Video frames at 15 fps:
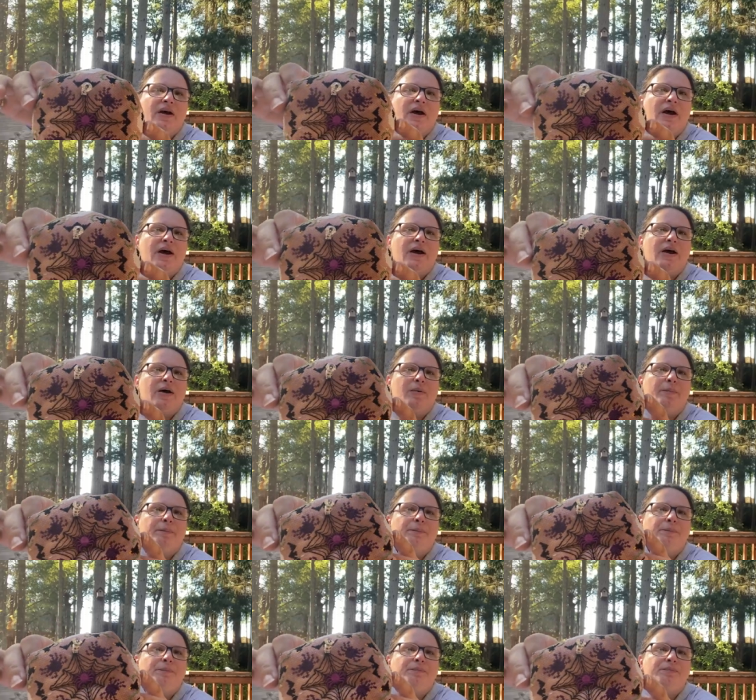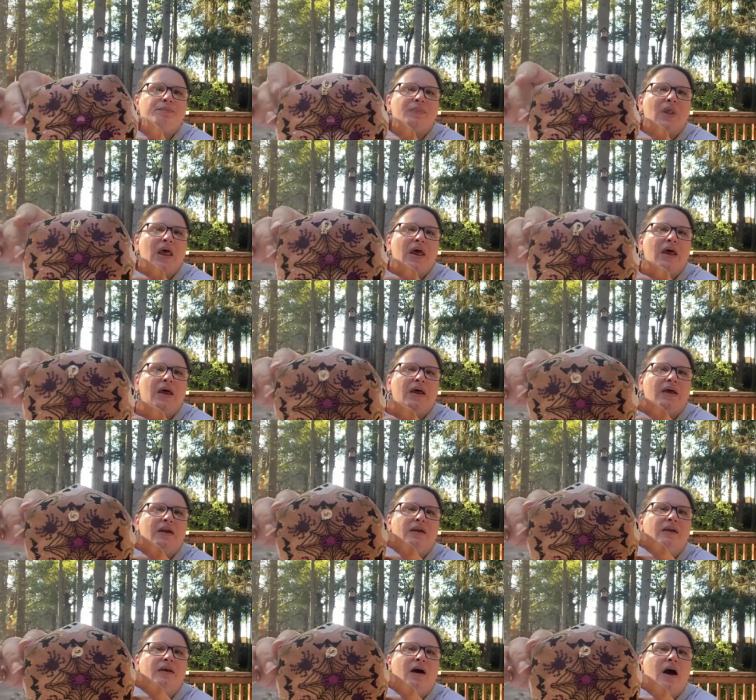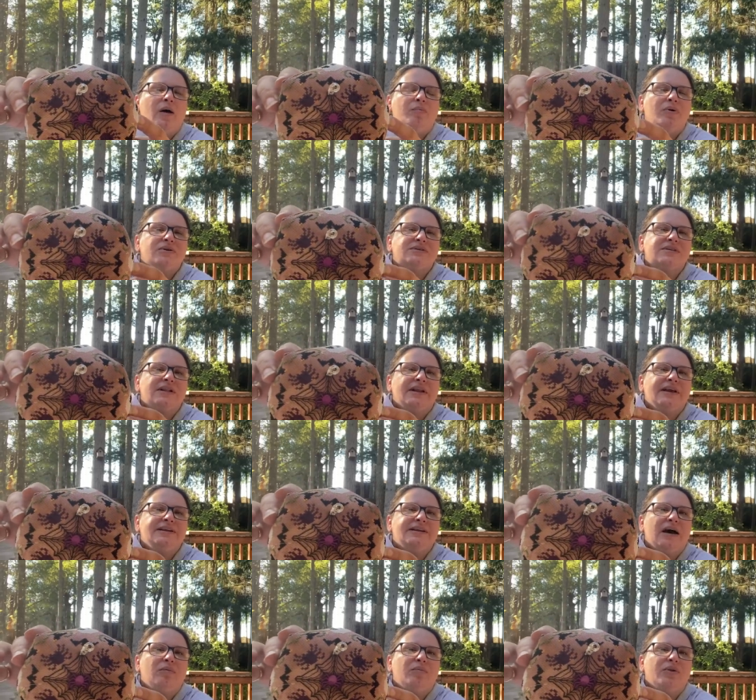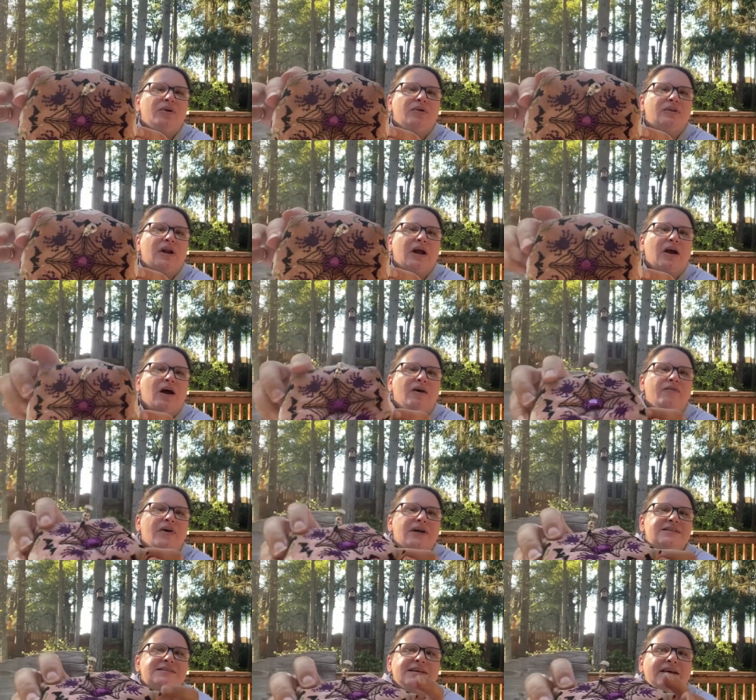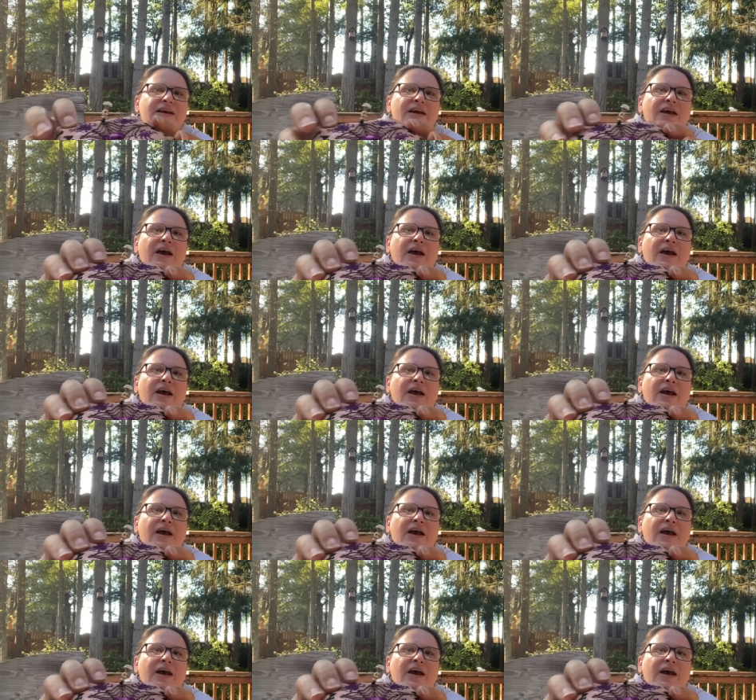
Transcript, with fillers: Um, and I'll post the link down below that I got off Etsy.